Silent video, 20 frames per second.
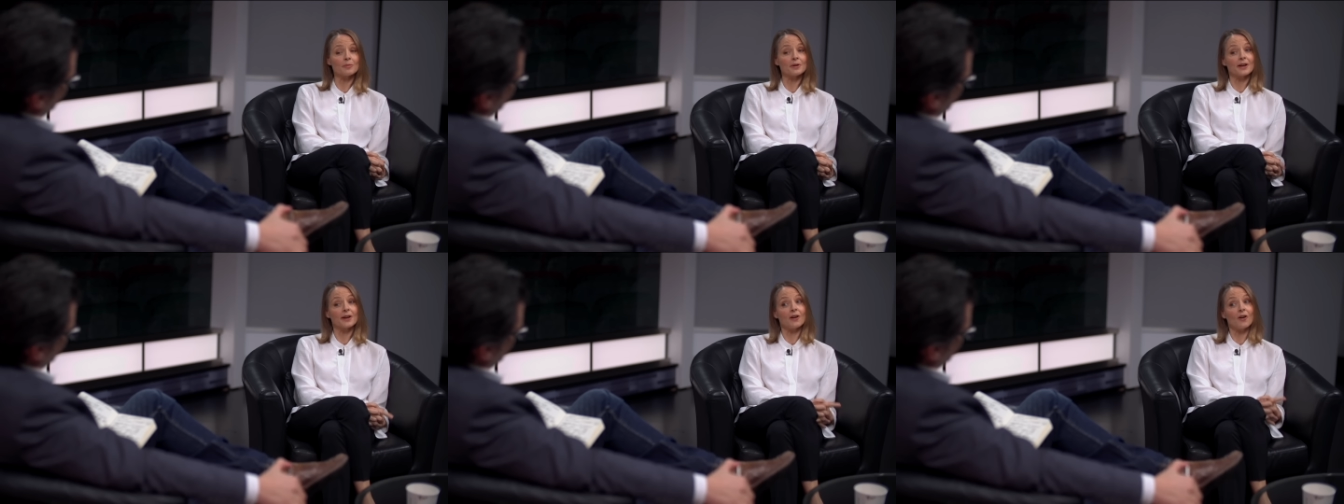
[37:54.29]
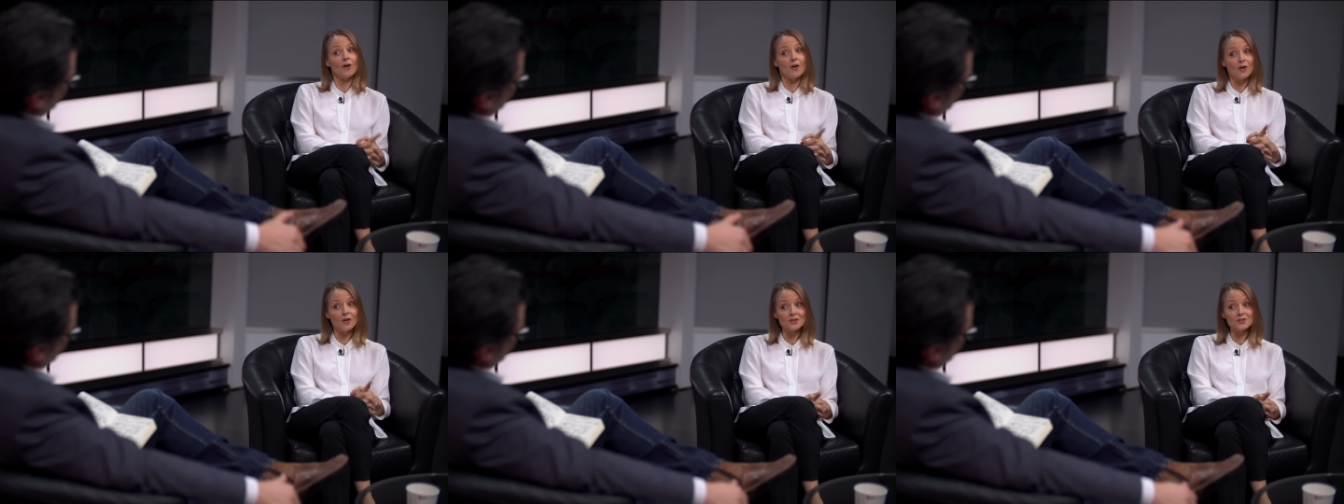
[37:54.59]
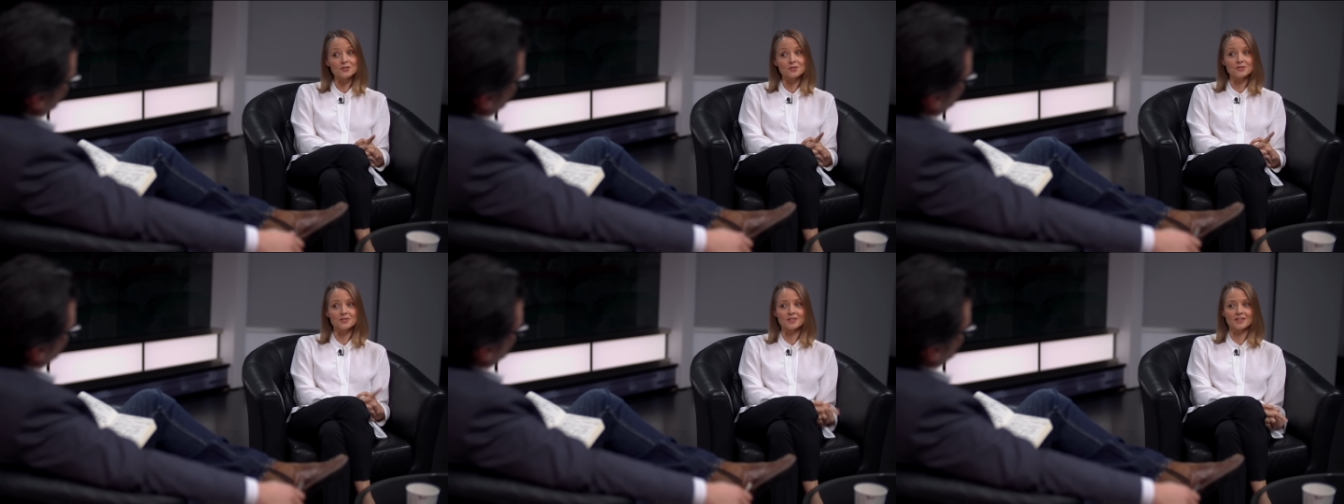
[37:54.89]
but I
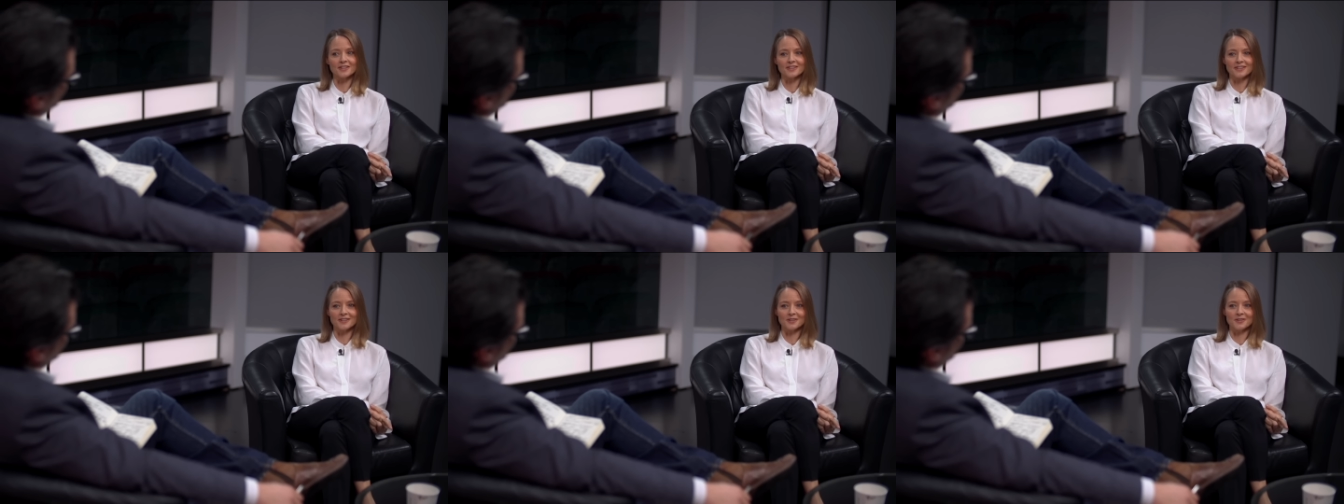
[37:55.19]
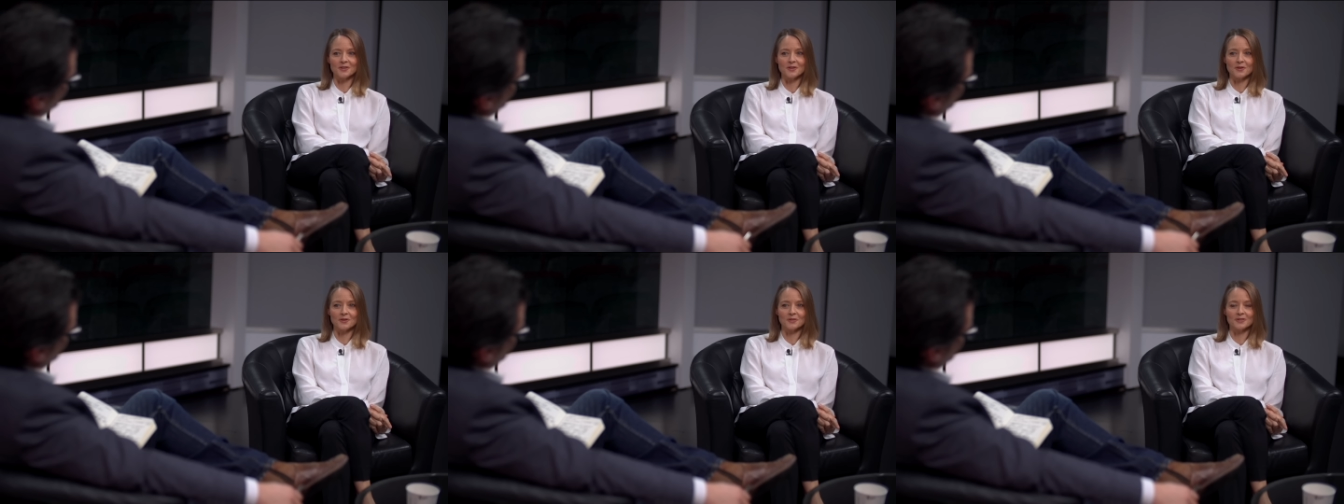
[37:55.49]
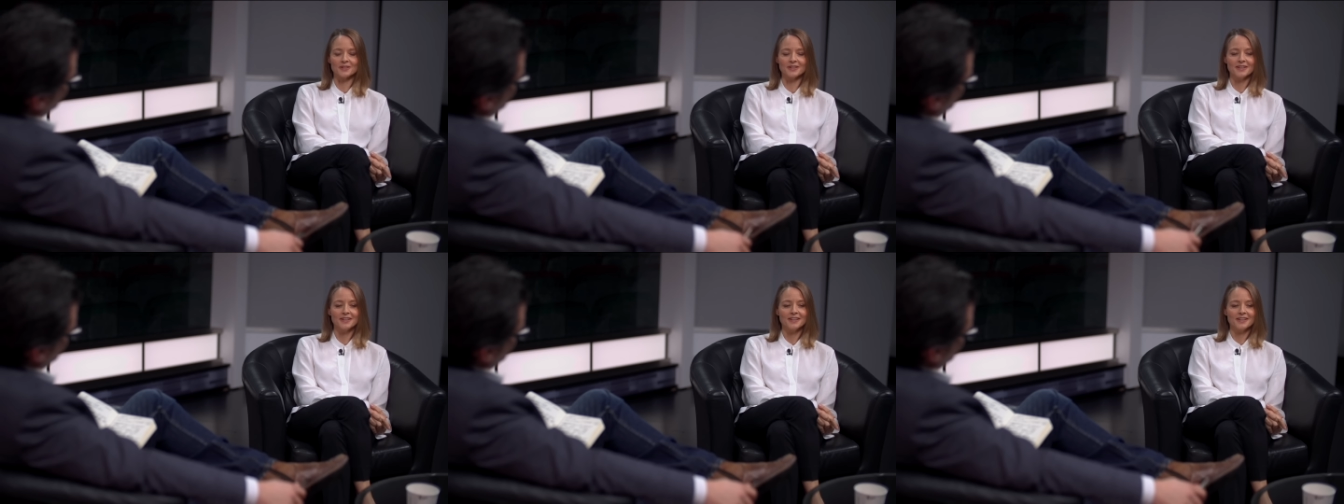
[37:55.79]
also did a little
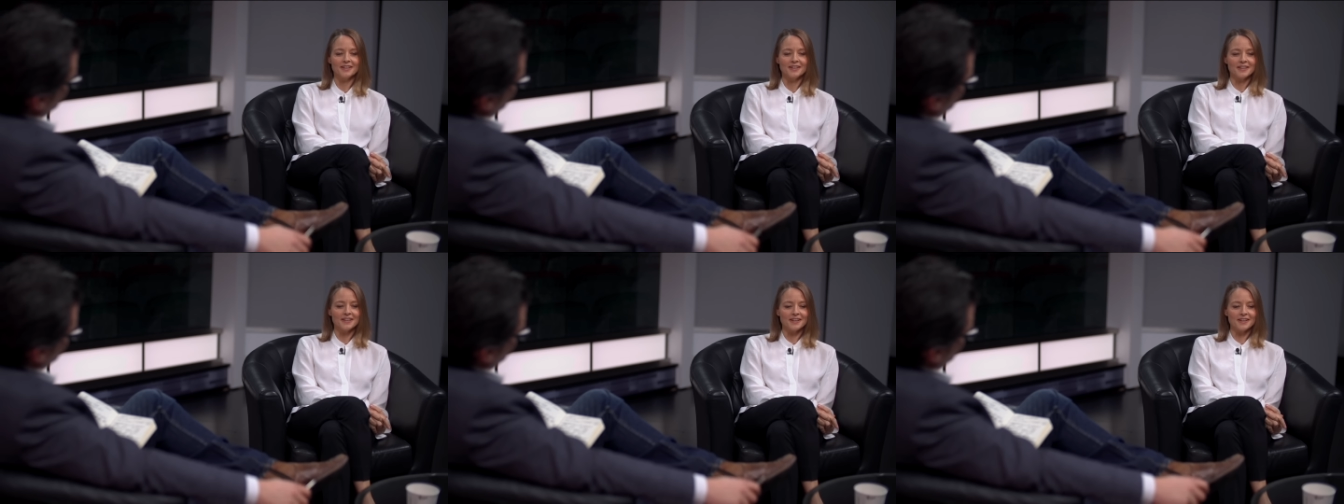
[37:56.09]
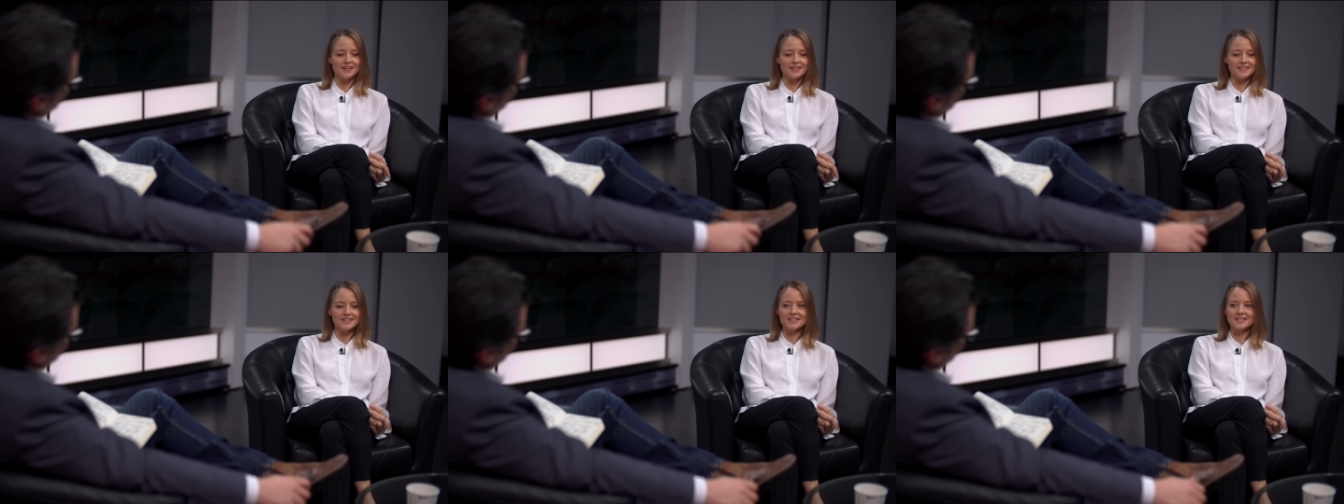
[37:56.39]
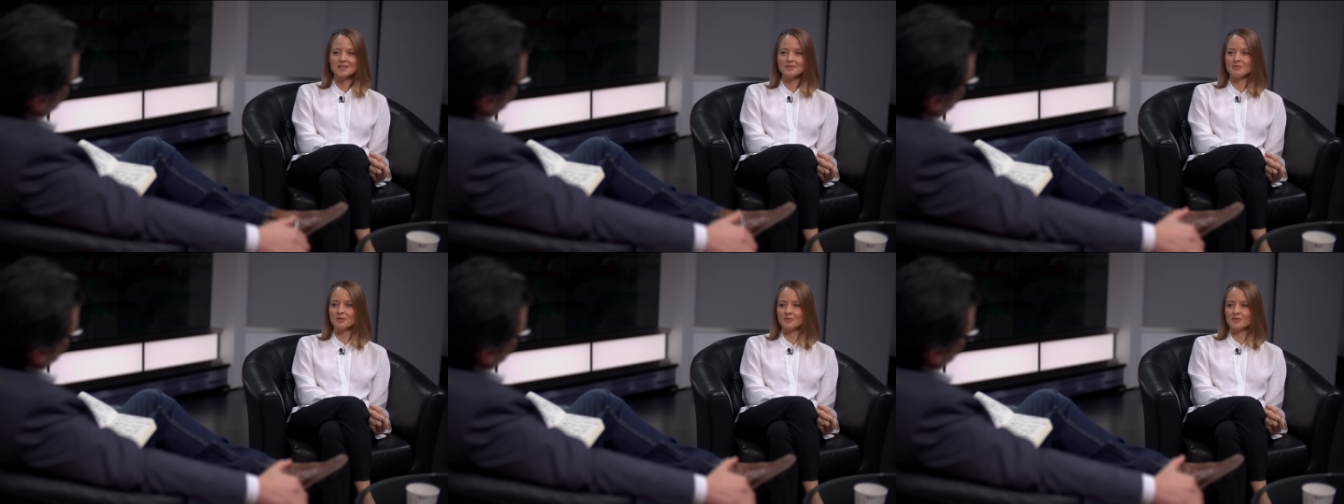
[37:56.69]
known uh,
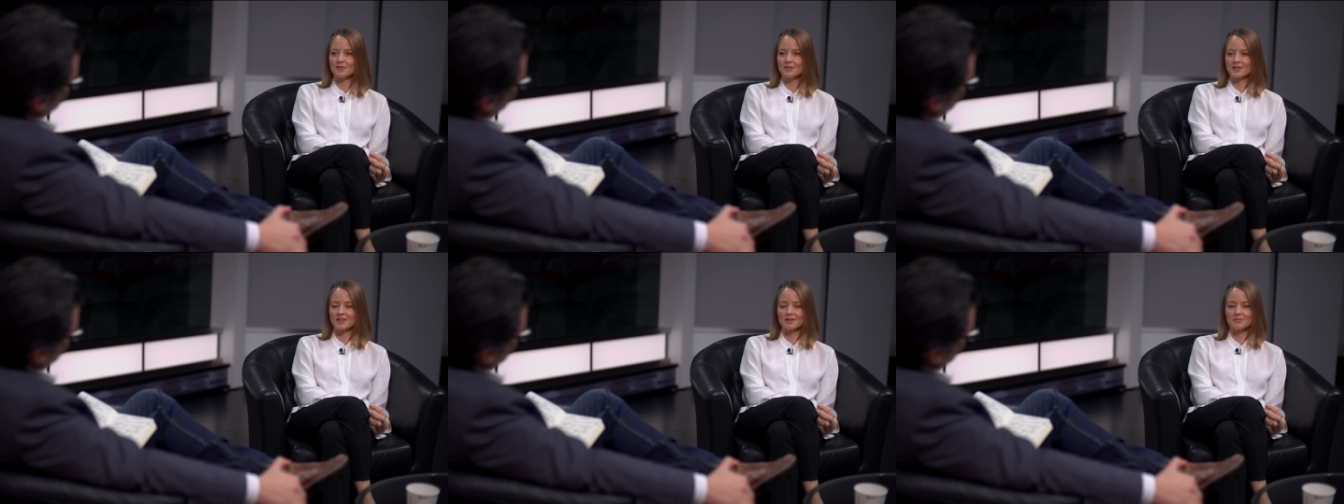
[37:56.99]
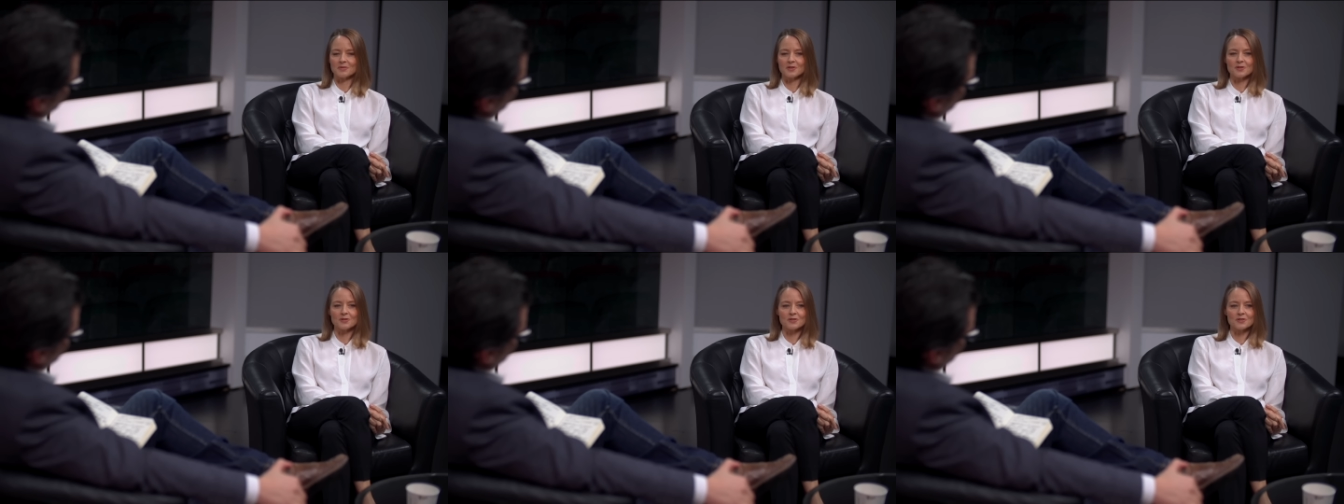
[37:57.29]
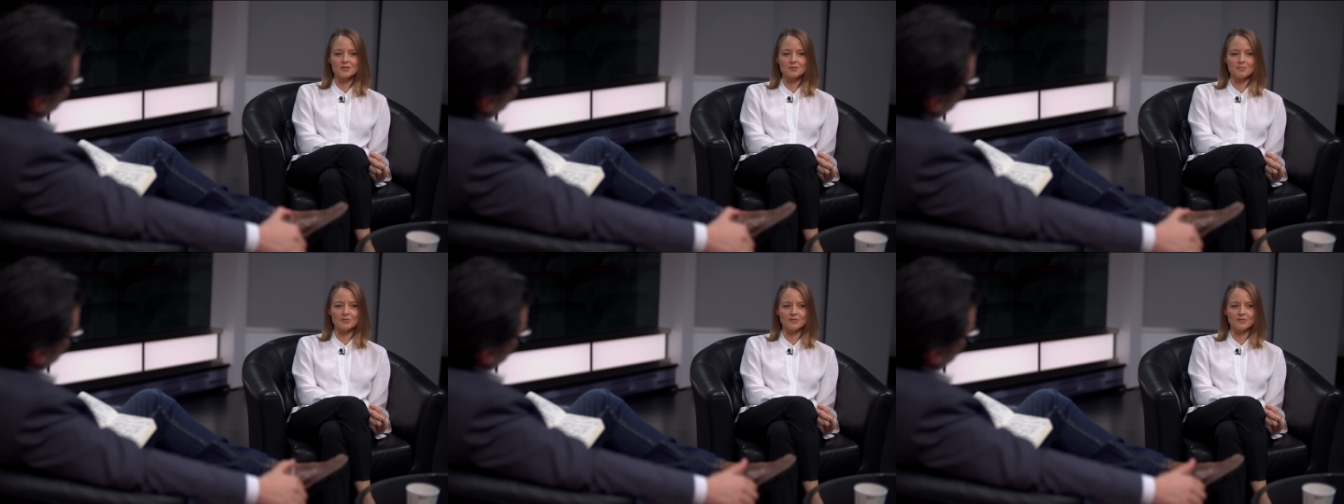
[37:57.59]
Disney movie with him years